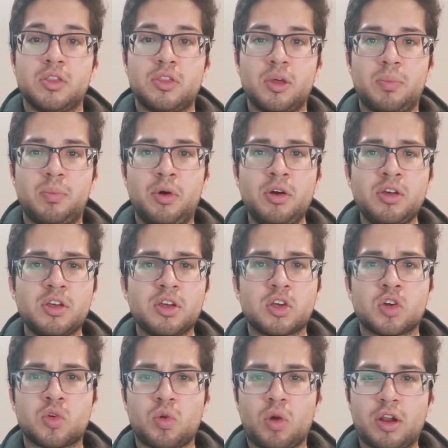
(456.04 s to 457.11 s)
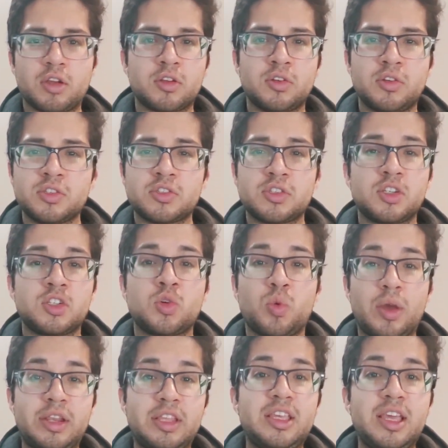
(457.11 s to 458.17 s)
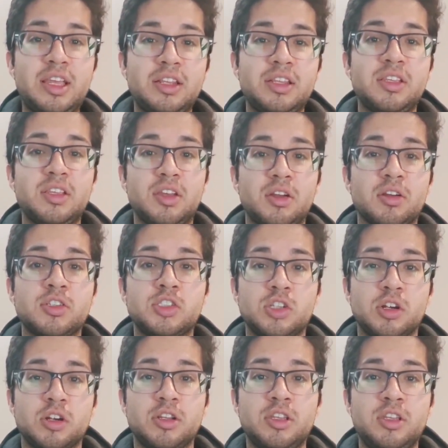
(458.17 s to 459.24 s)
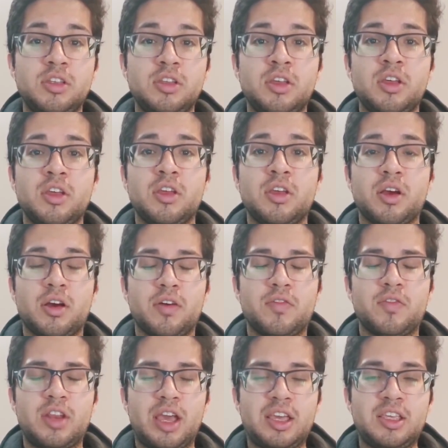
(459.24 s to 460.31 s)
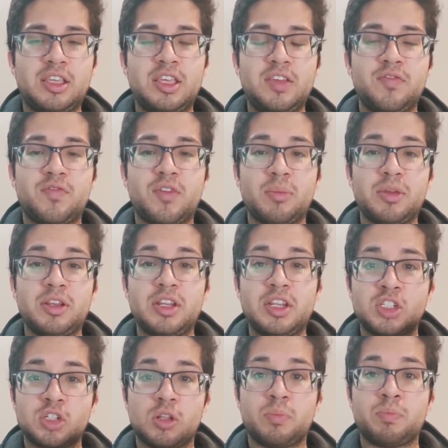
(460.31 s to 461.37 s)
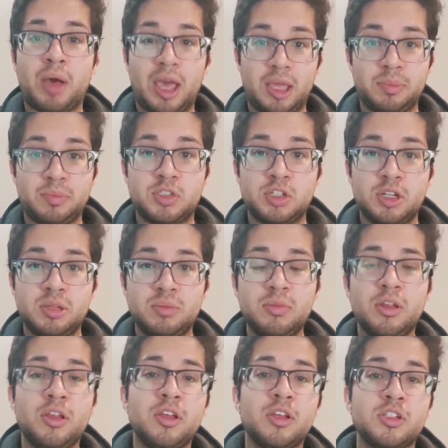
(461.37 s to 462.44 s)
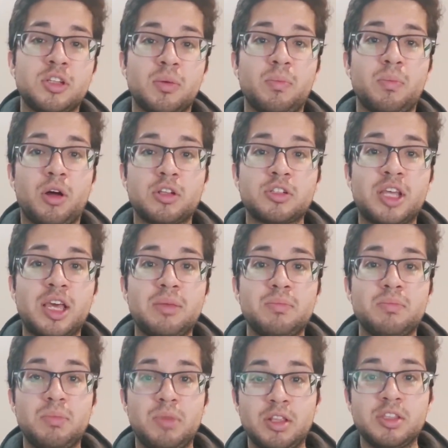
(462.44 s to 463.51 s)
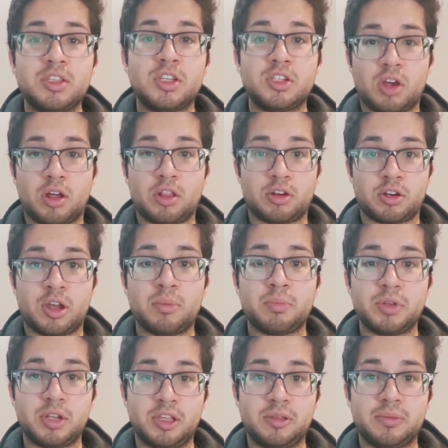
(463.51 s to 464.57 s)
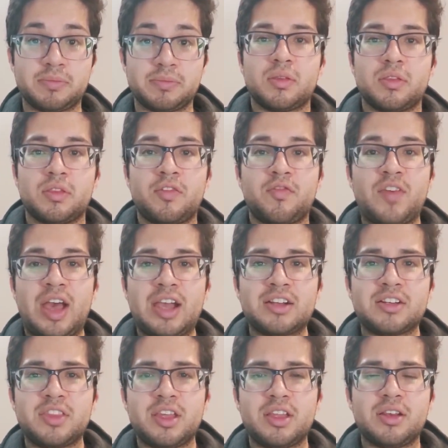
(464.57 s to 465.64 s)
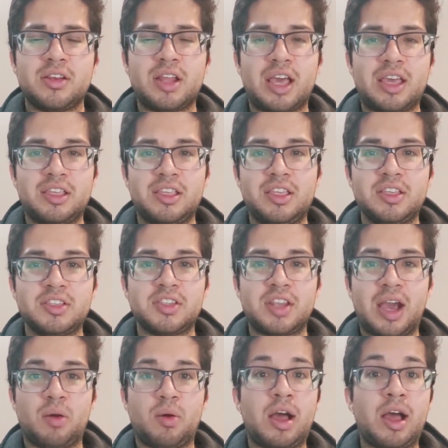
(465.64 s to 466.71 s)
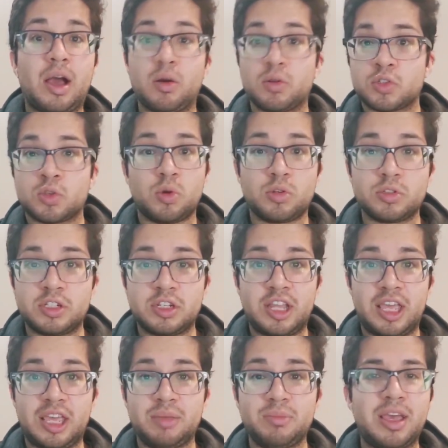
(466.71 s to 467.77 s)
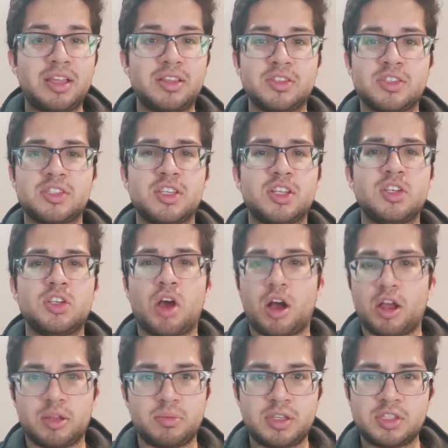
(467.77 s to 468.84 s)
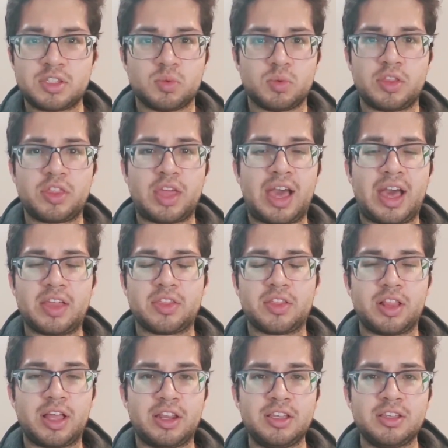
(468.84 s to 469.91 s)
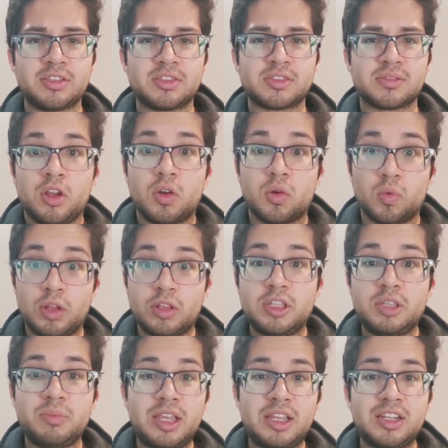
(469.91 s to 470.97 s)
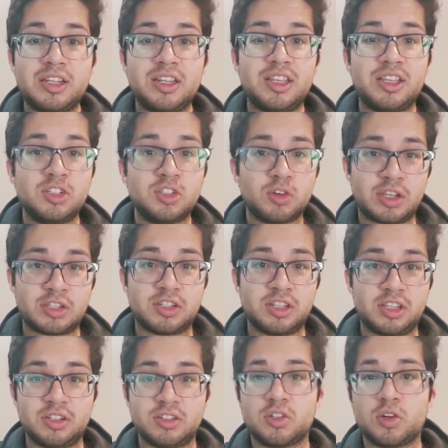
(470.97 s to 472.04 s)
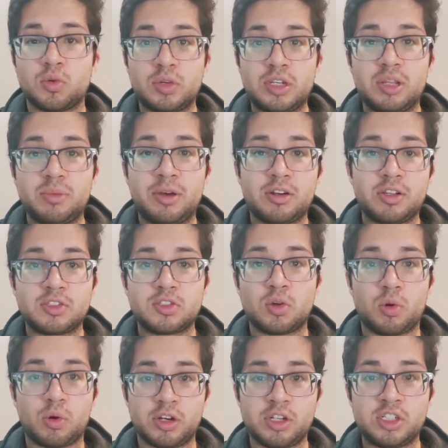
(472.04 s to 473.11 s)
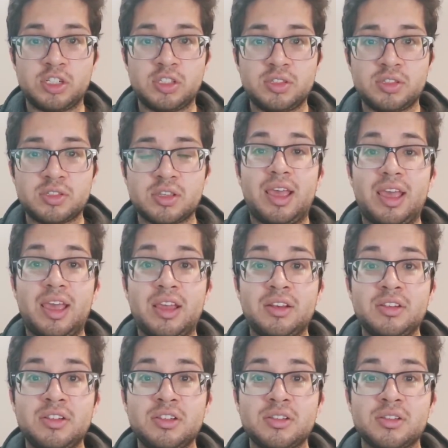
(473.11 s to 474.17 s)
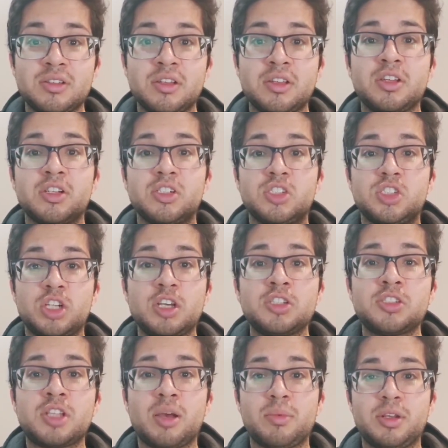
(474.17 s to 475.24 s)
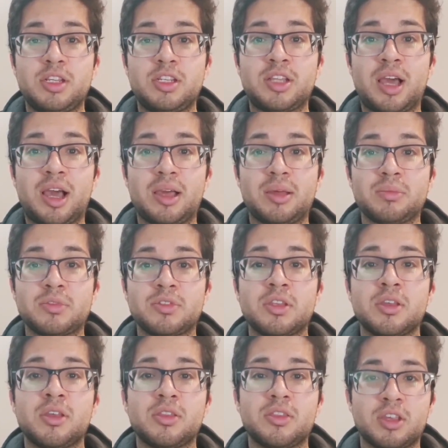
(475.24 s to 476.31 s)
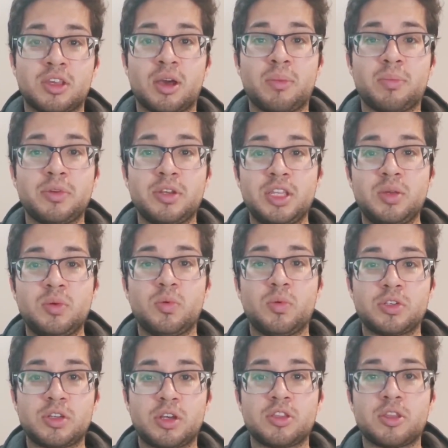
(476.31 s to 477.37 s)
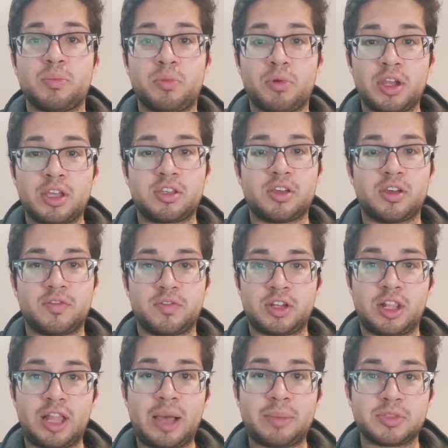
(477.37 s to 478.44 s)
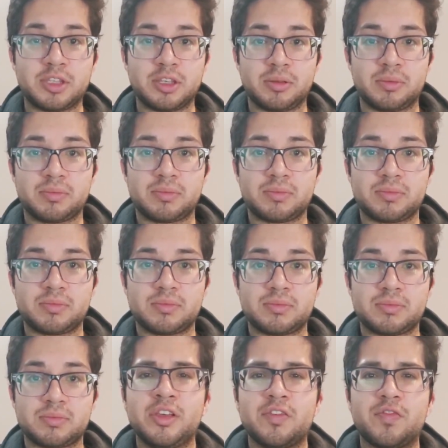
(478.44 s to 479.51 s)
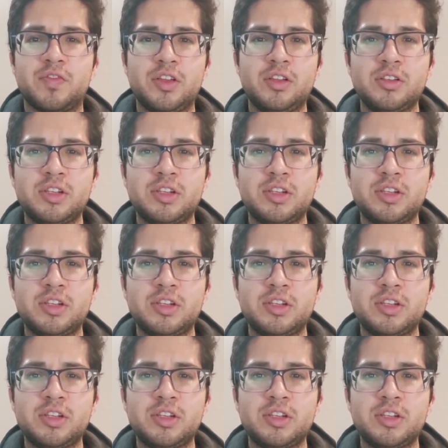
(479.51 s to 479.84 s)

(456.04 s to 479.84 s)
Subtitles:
The book chronicles the 28-year journey of Nike from initial pipe dream to multi-million-dollar company. The fact that Nike is now a household name and synonymous with athletics really made it interesting to read about its origins and just how many times the company was on the brink of collapsing. Phil